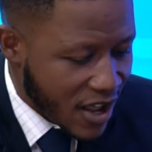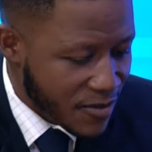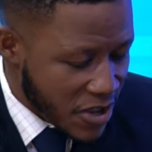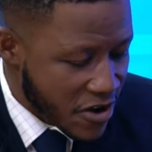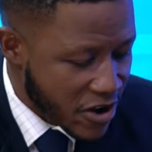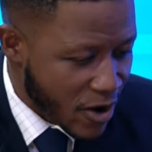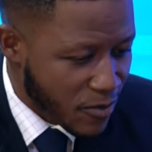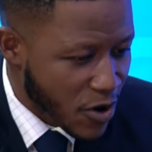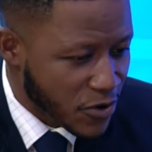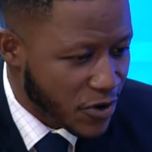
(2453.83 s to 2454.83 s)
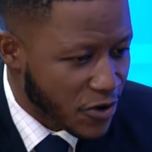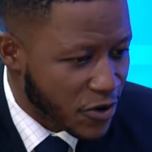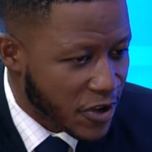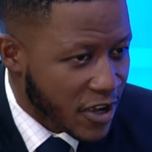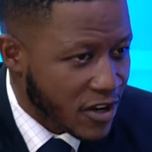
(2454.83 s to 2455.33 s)
I'm hearing about,
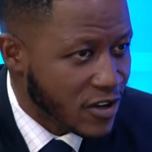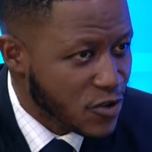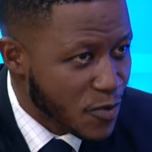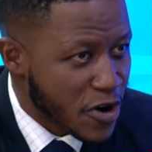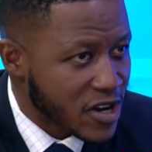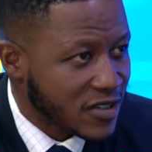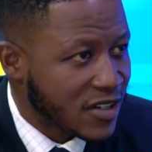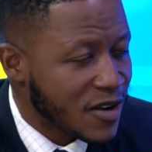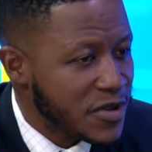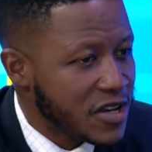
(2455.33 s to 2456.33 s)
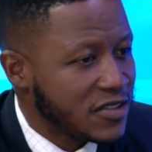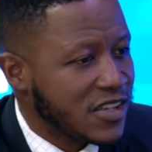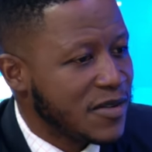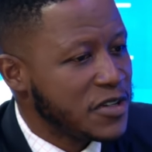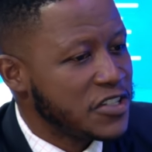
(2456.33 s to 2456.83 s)
though, the new borders that are being
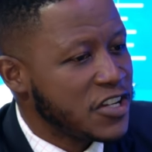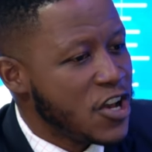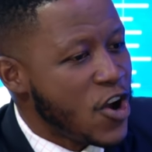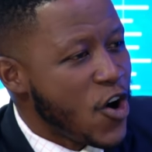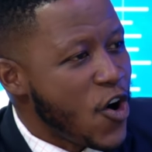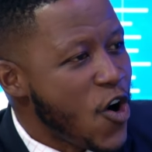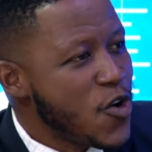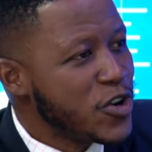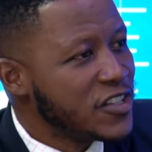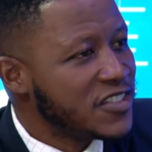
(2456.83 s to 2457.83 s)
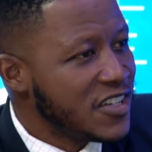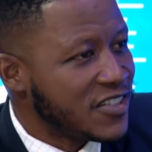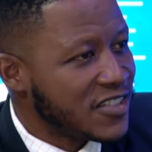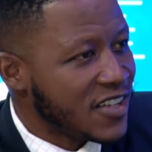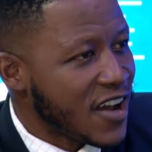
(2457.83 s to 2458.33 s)
established, how does
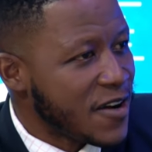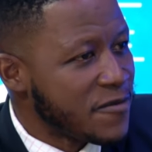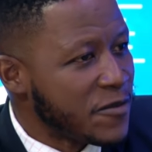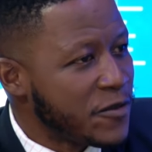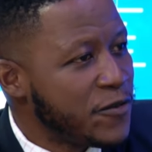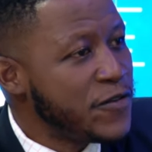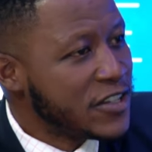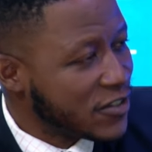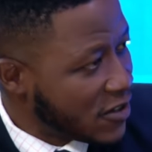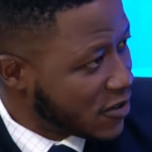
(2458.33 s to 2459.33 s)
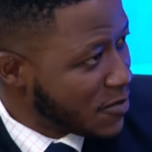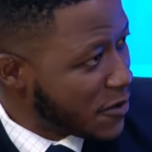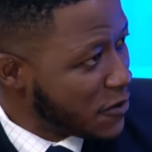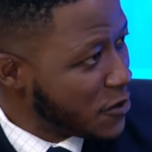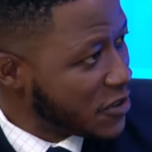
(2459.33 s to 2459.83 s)
this fix some
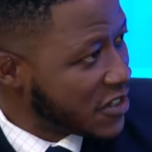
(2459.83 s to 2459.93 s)
of those